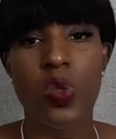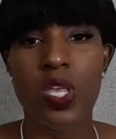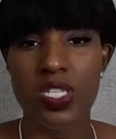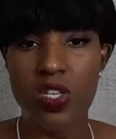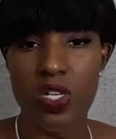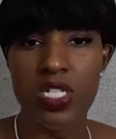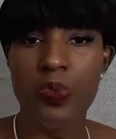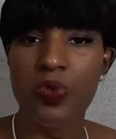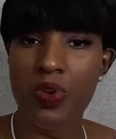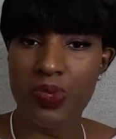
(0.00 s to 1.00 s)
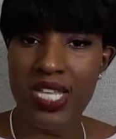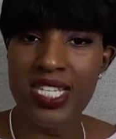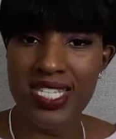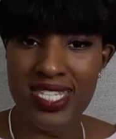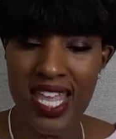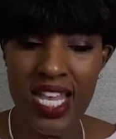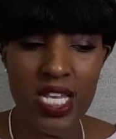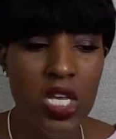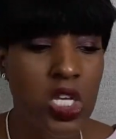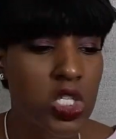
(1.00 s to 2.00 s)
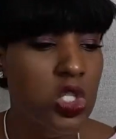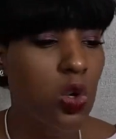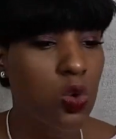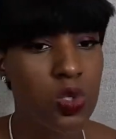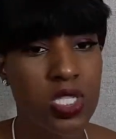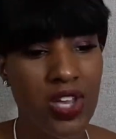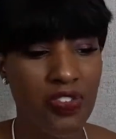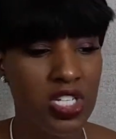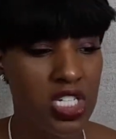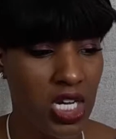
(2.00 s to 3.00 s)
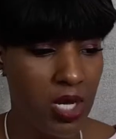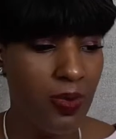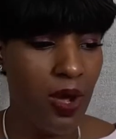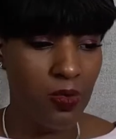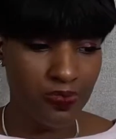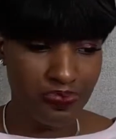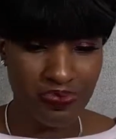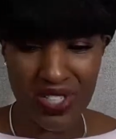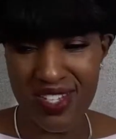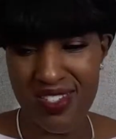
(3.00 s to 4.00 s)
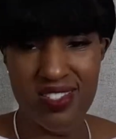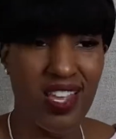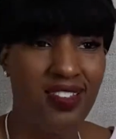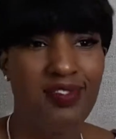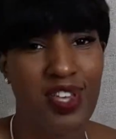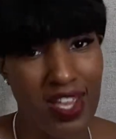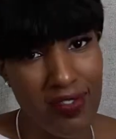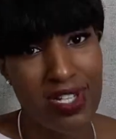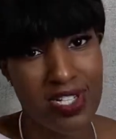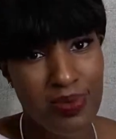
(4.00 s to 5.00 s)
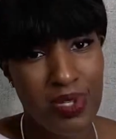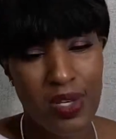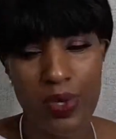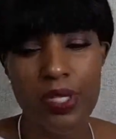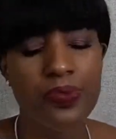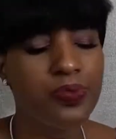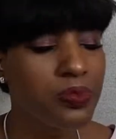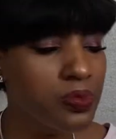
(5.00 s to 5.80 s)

So you can start shipping from state to state. So definitely check him out because it's like, you can't really ship liquid.